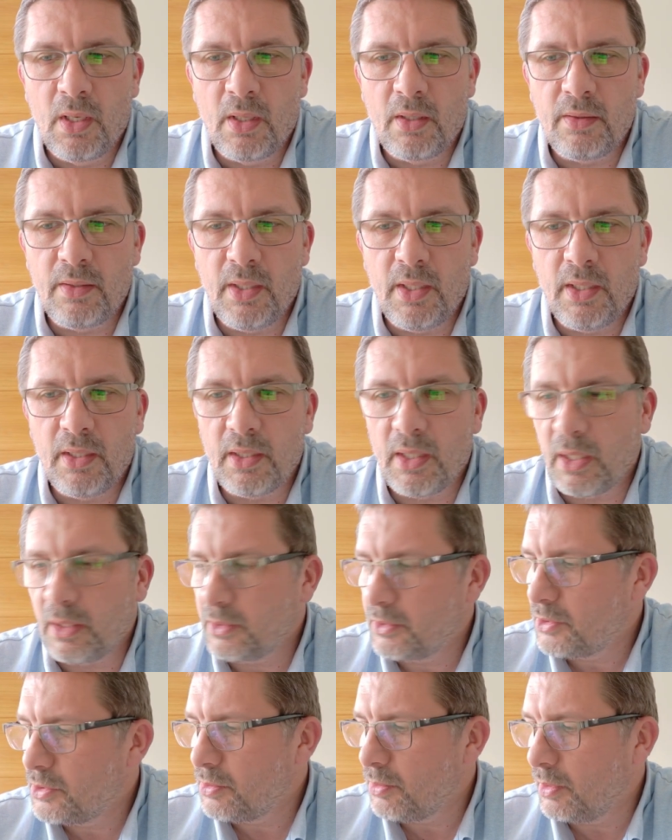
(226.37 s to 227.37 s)
then
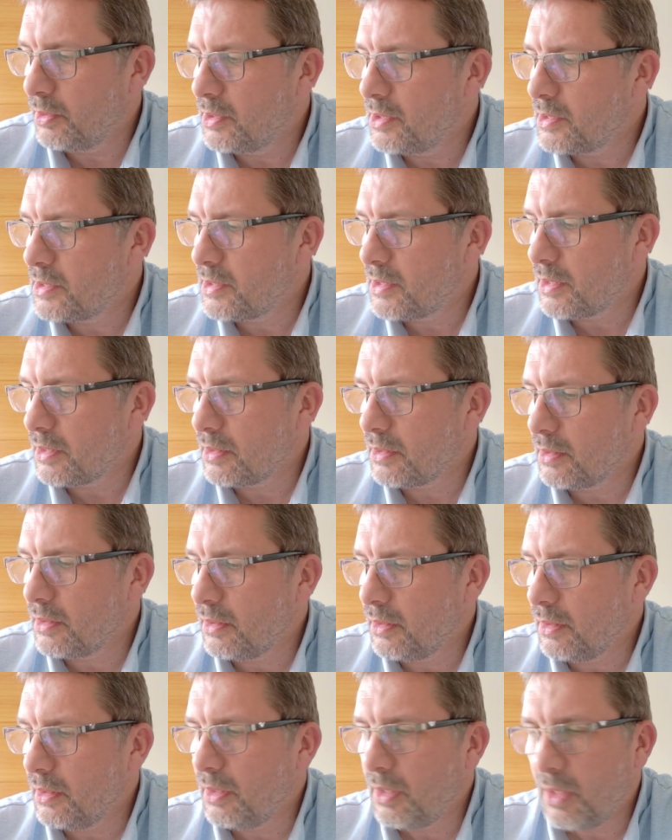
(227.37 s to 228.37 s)
to be honest,
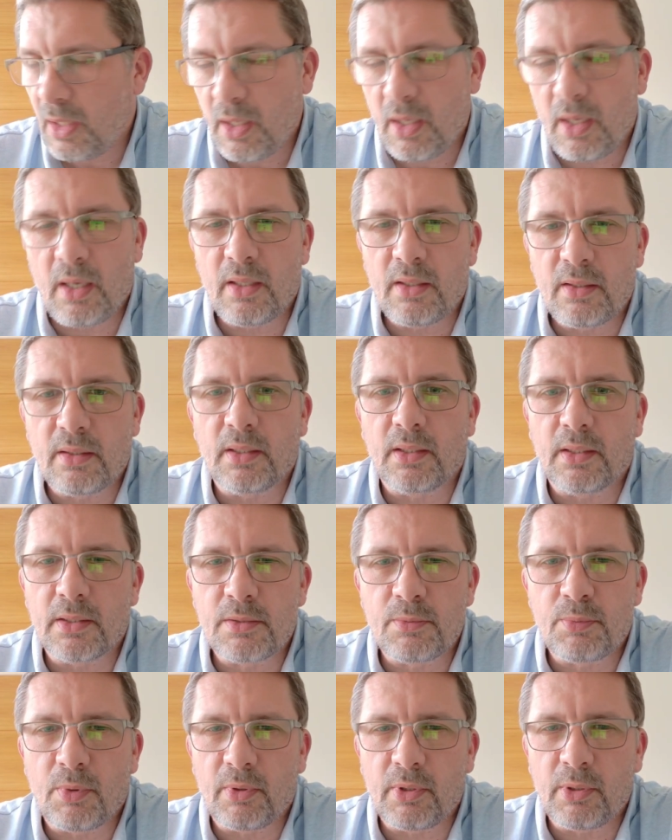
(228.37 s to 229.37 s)
I think it's
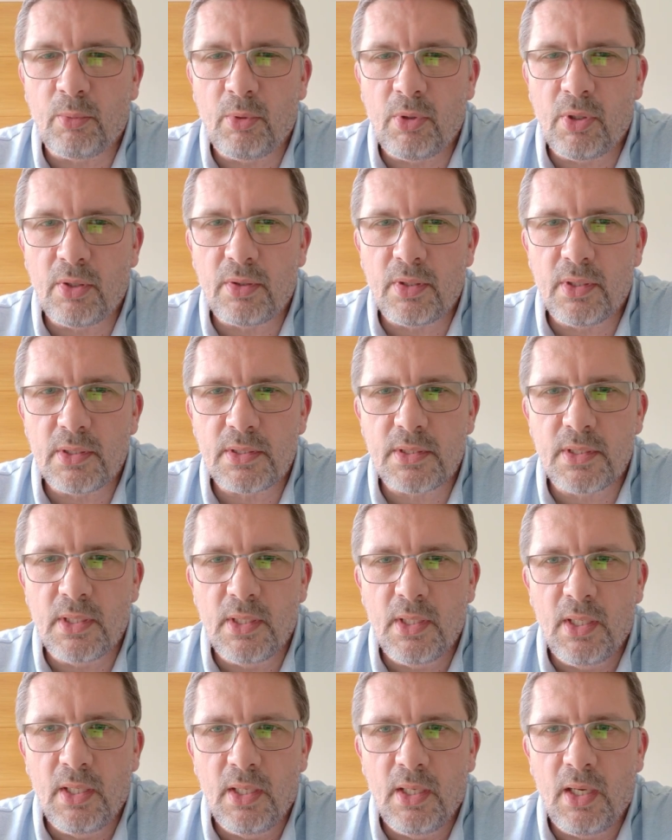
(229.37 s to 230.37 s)
probably worth it.
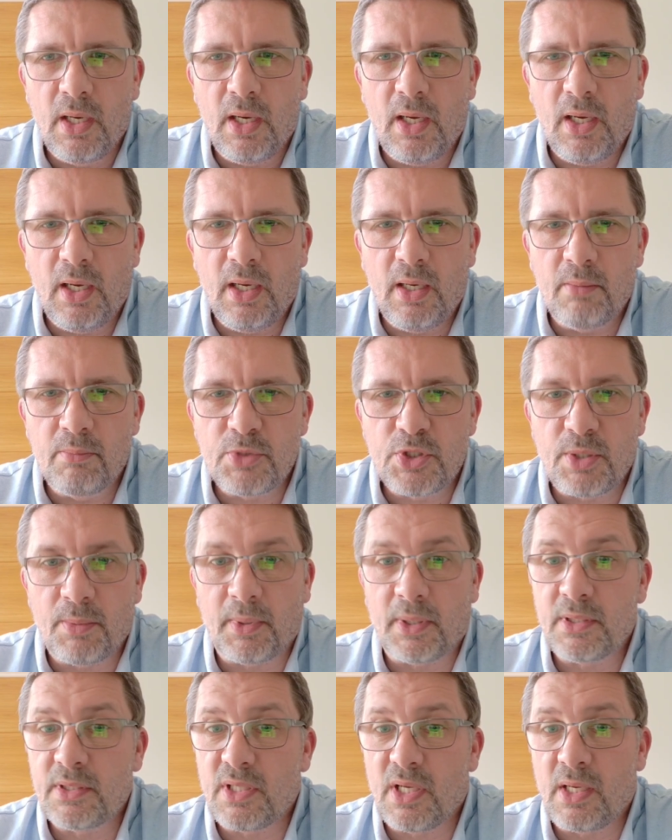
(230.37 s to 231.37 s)

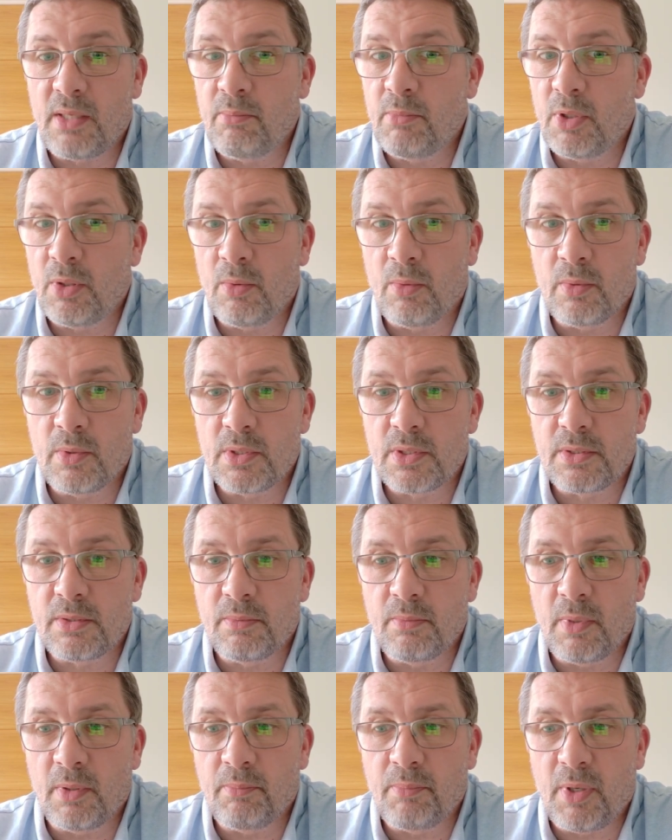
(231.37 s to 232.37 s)
Shipping time, it
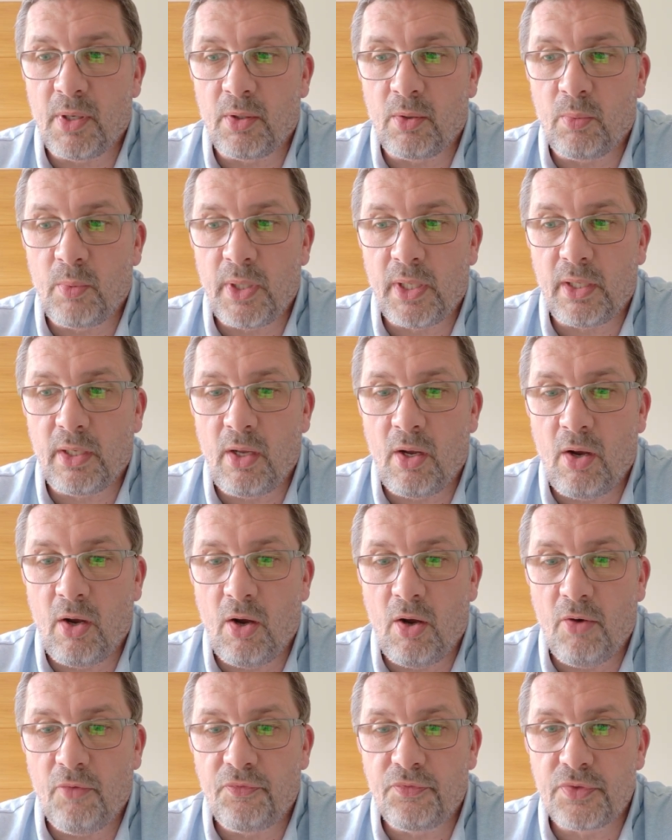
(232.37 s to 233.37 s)
was about a week and a
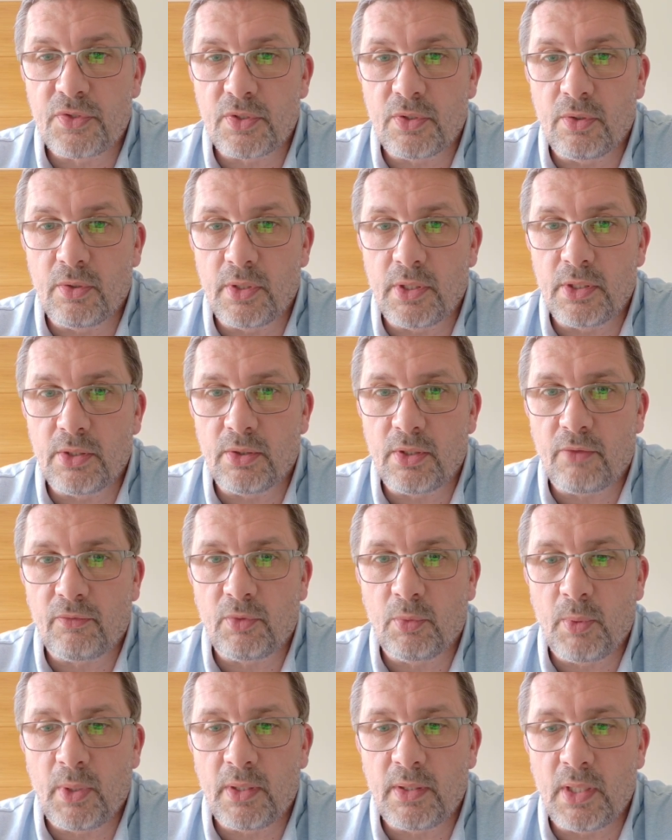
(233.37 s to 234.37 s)
half, so you don't have to
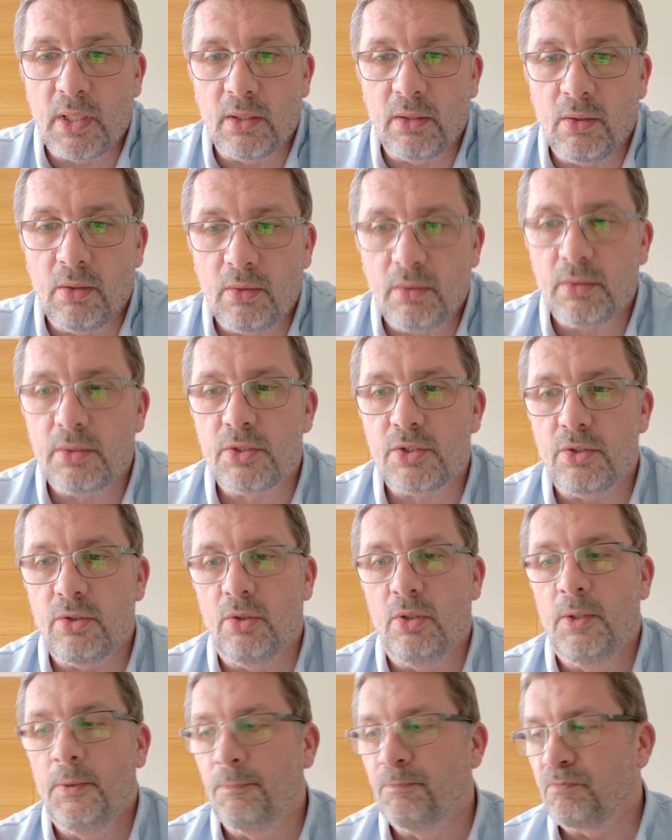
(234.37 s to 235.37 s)
wait that long.
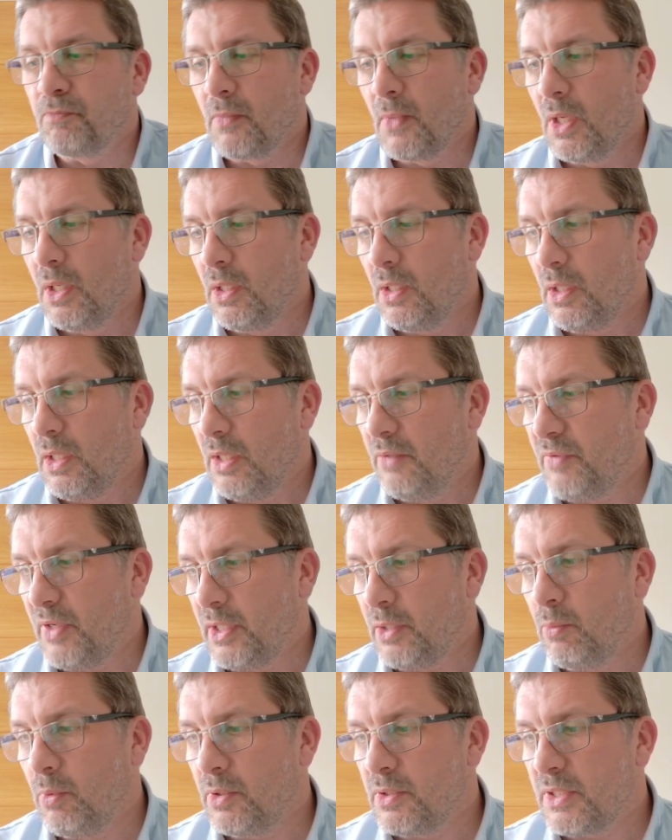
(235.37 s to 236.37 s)
So if
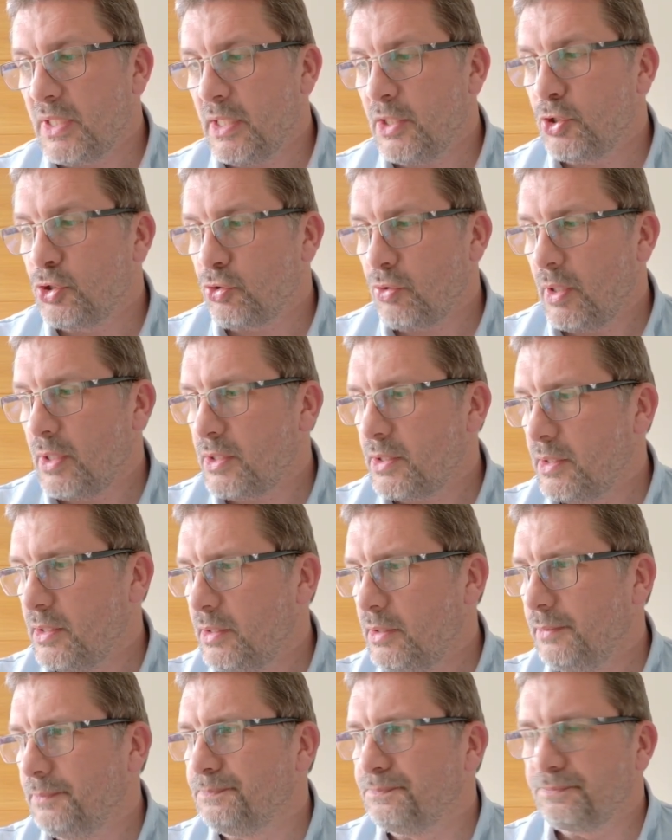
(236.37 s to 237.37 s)
anyone's
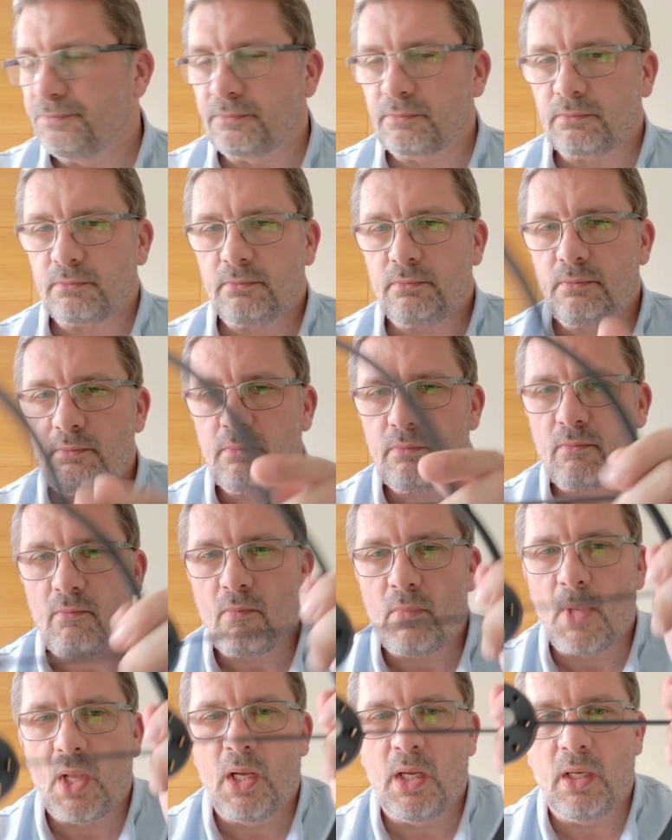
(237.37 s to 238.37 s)
interested,
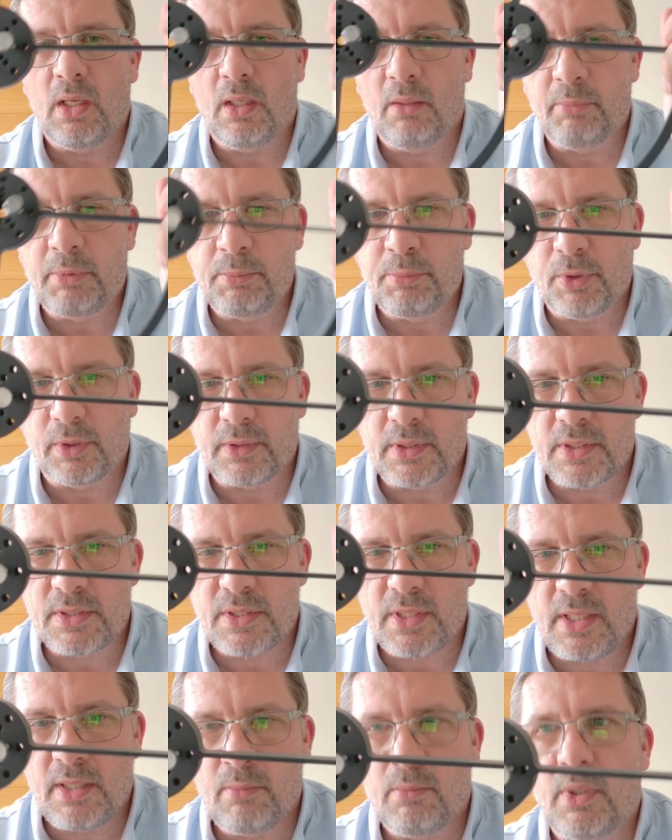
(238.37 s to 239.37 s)
I'll be putting this
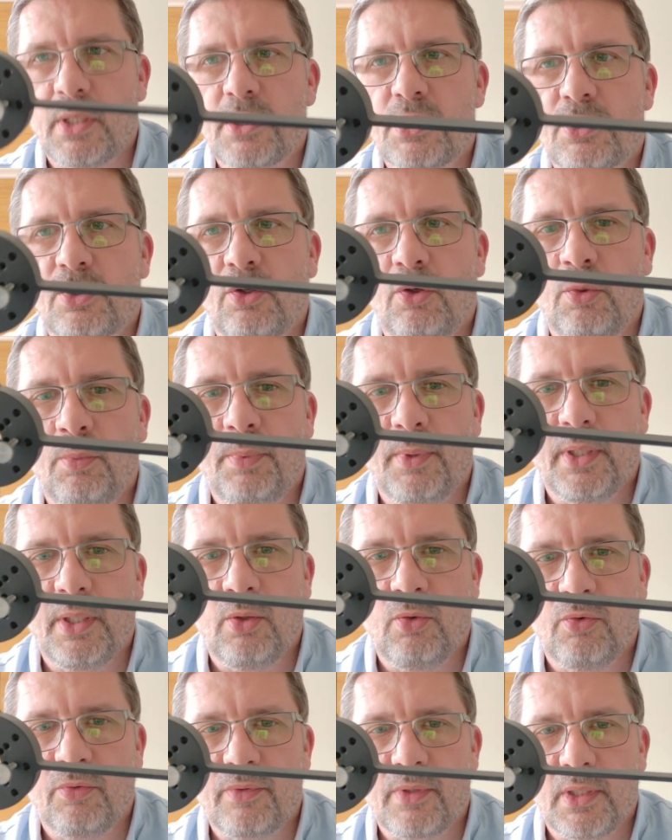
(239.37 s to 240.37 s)
in my scope
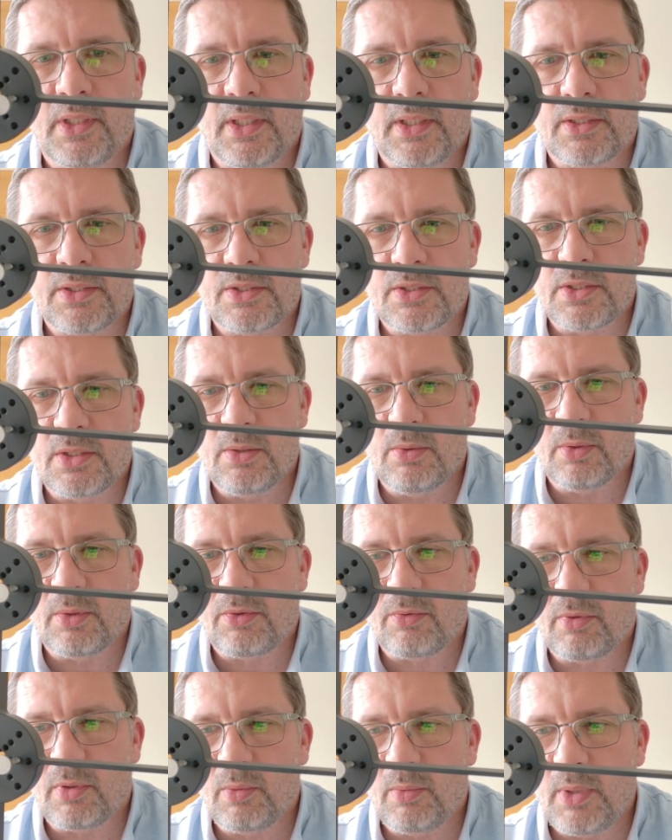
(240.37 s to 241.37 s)
over the next 2 or
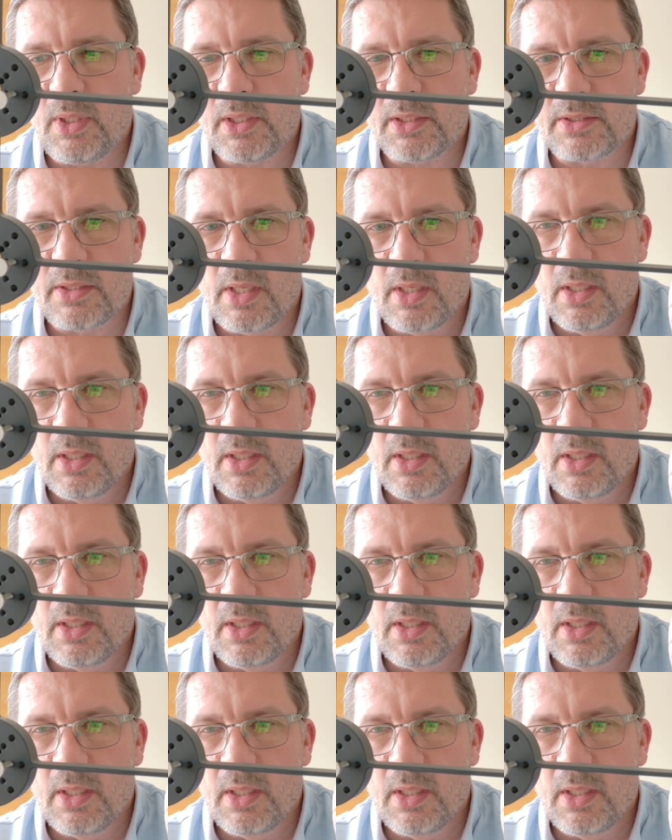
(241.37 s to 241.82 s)
3 weeks.